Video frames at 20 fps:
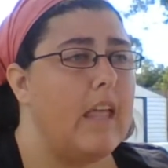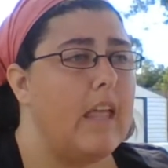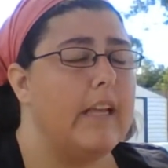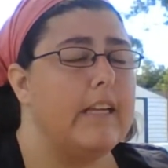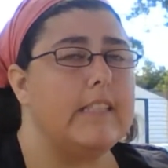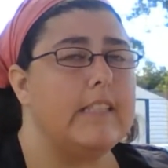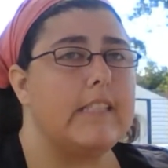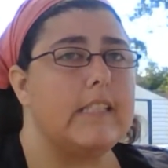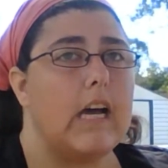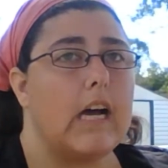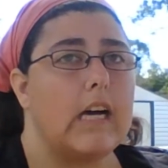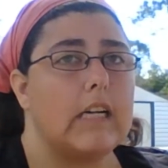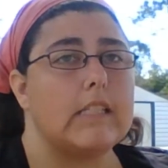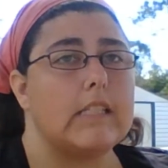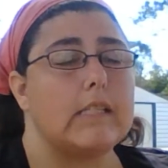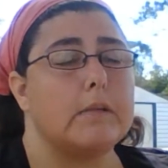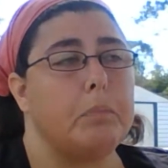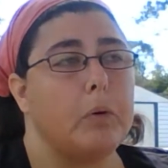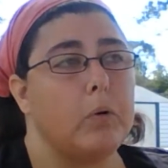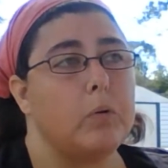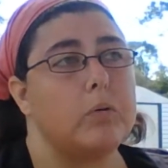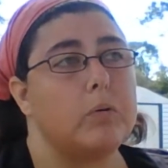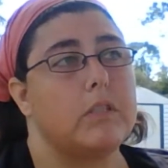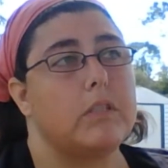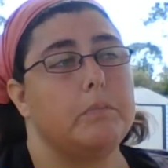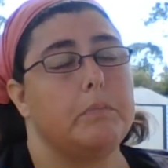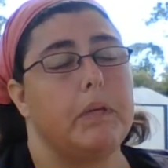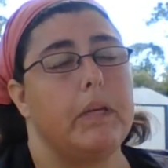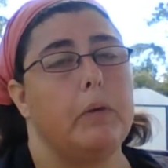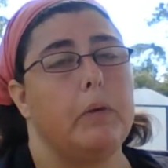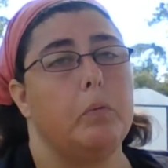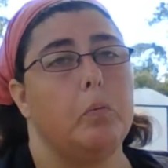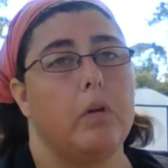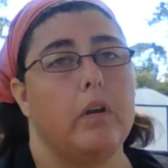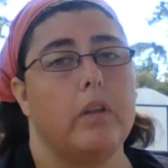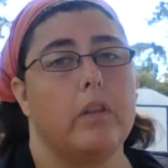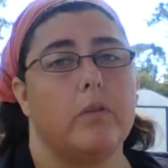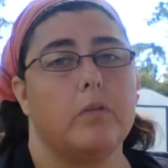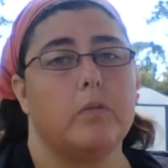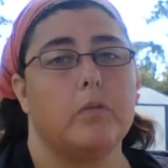It's not supposed to be
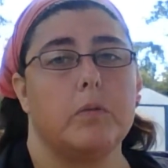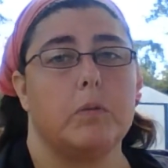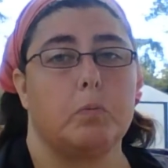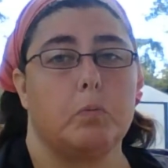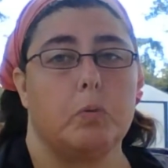one of those